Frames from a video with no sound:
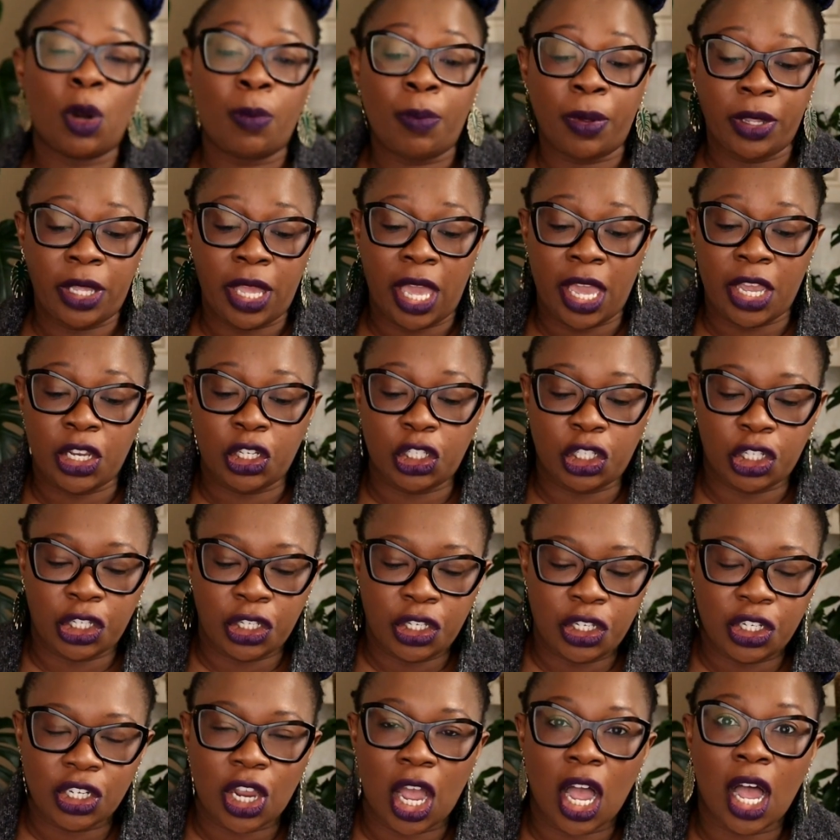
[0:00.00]

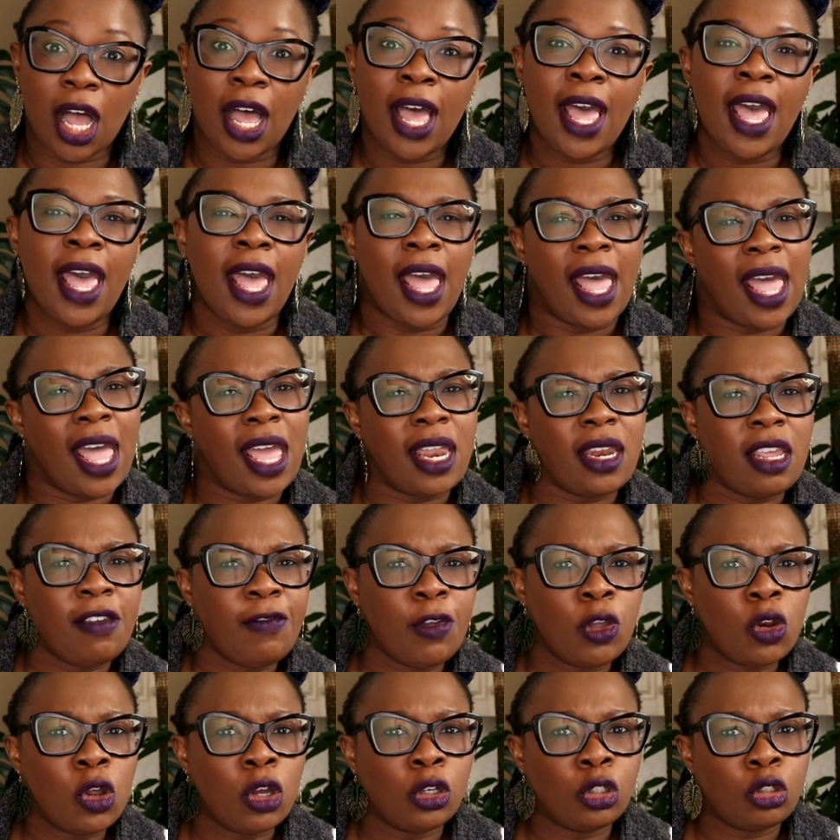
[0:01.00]
propagation jar. And
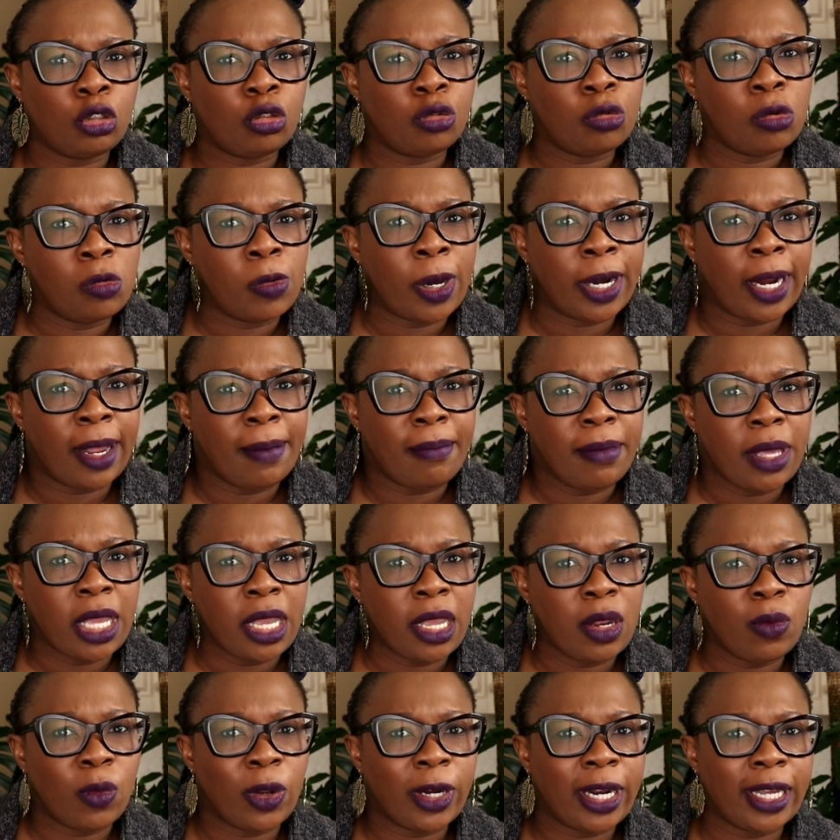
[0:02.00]
if you're not sure what I
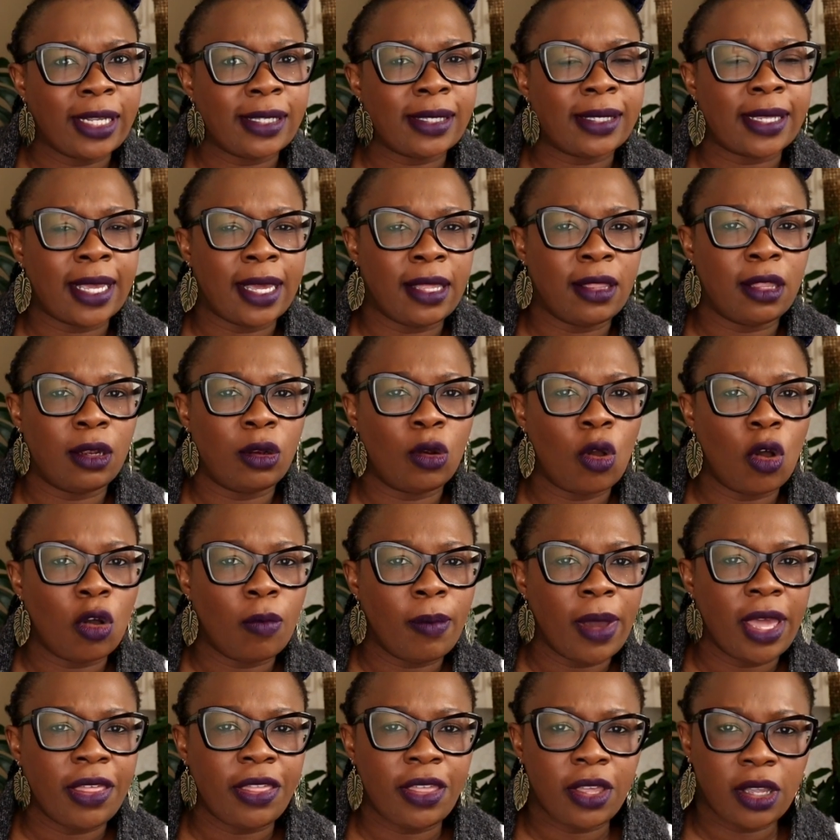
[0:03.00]
mean when I say the
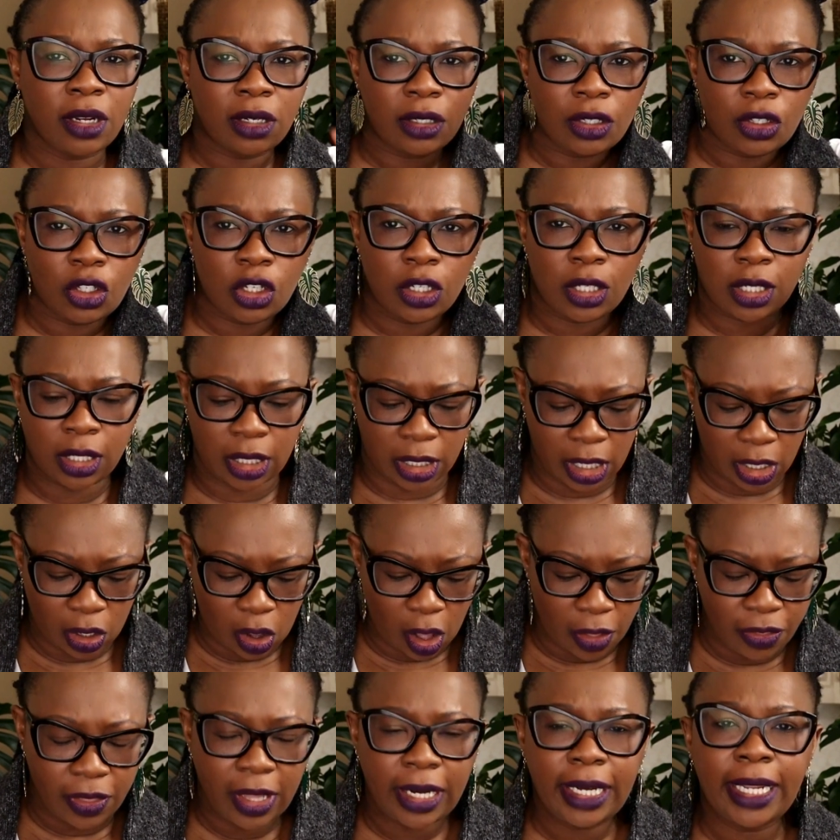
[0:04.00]
long method, just
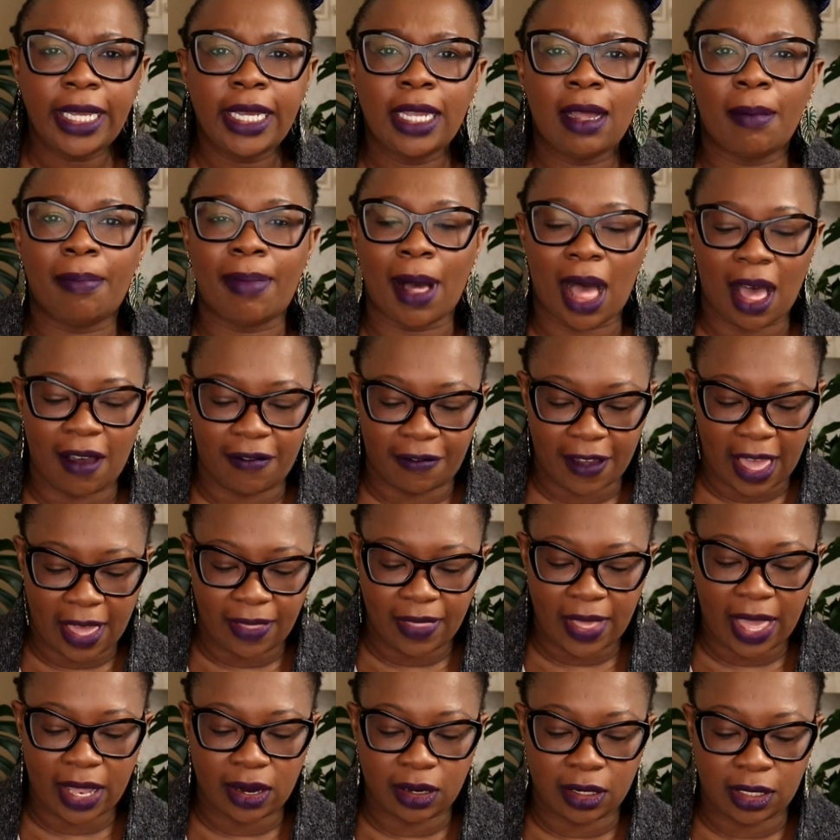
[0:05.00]
click on the link above
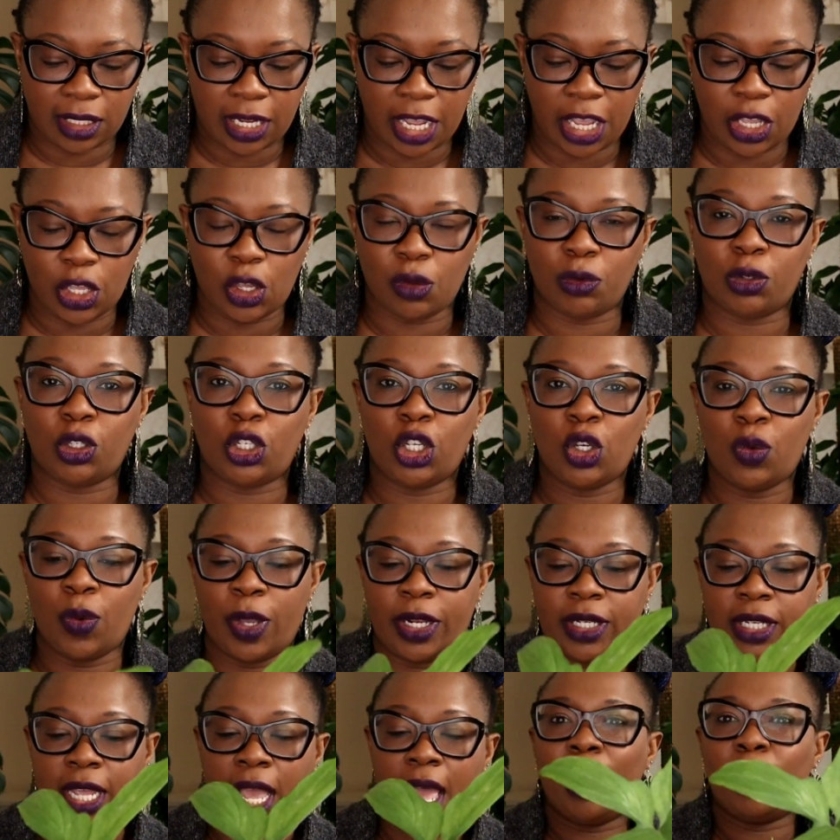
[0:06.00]
and that'll take you to
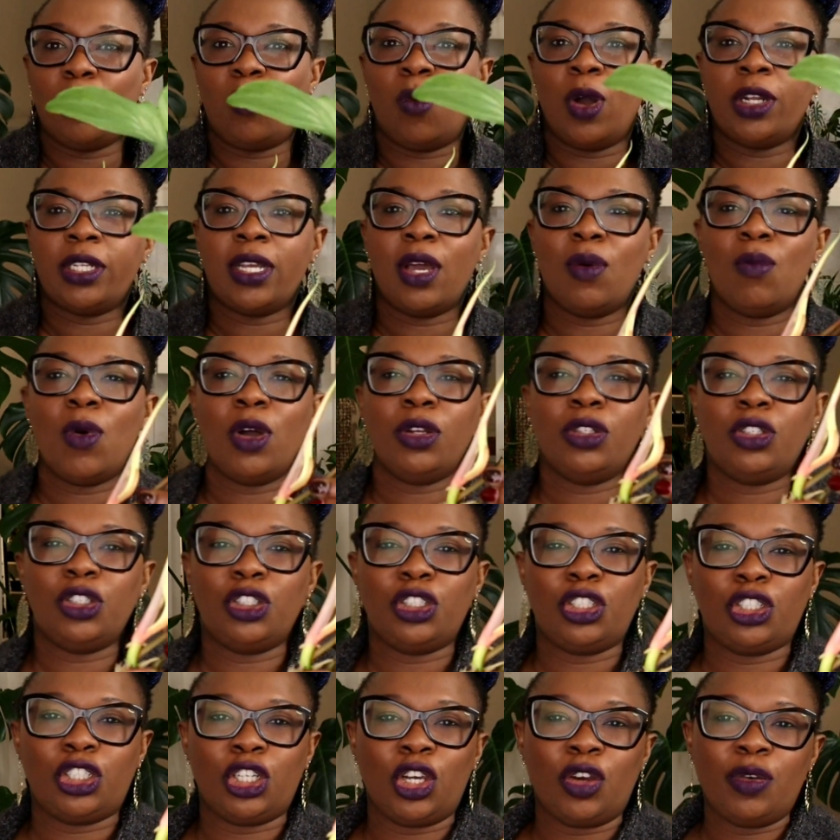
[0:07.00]
it. But what I want
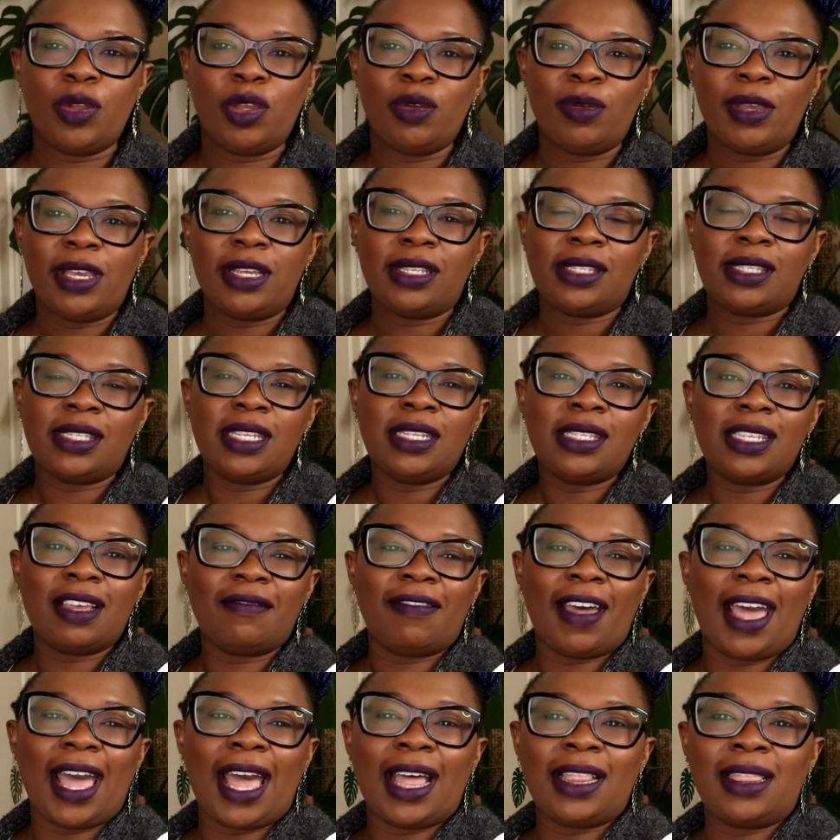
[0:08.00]
to show you is since
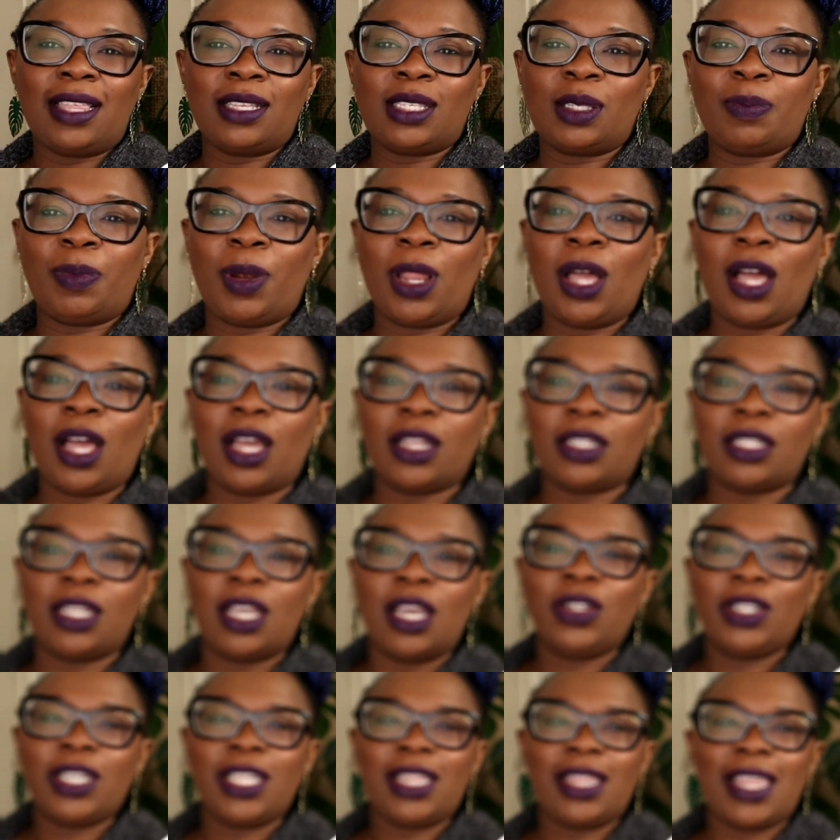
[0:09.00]
I've had this plant,
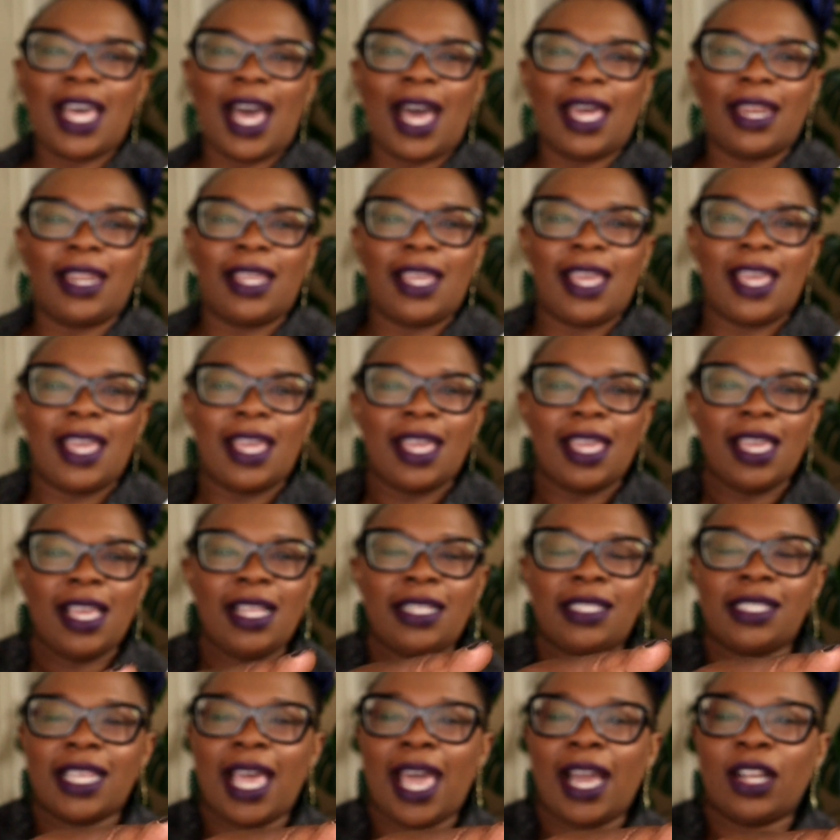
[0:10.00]
look at that.
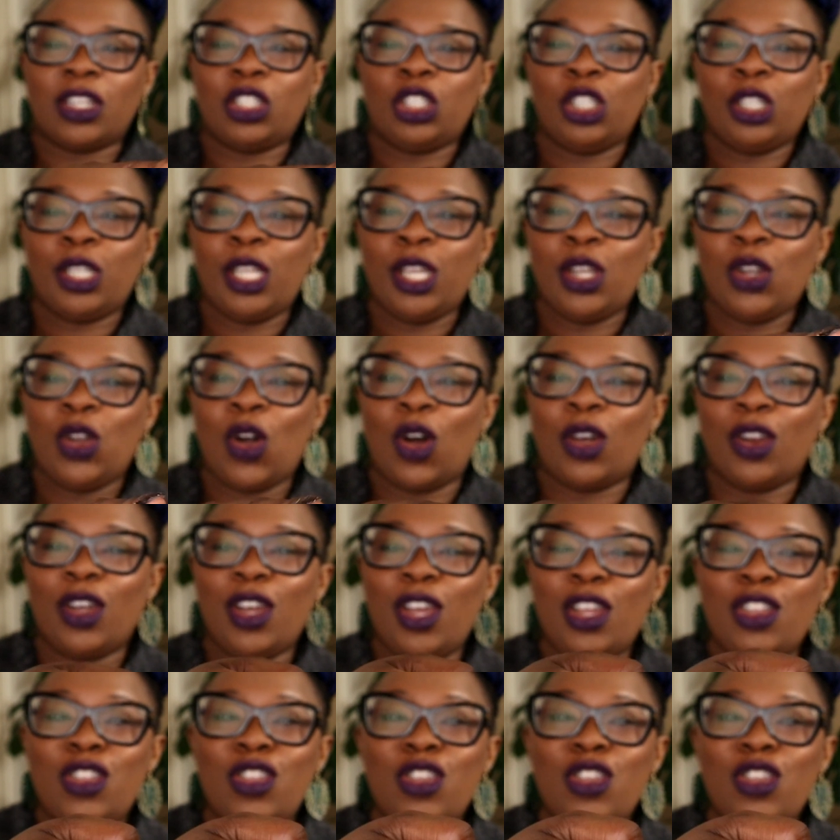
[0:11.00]
It's actually got a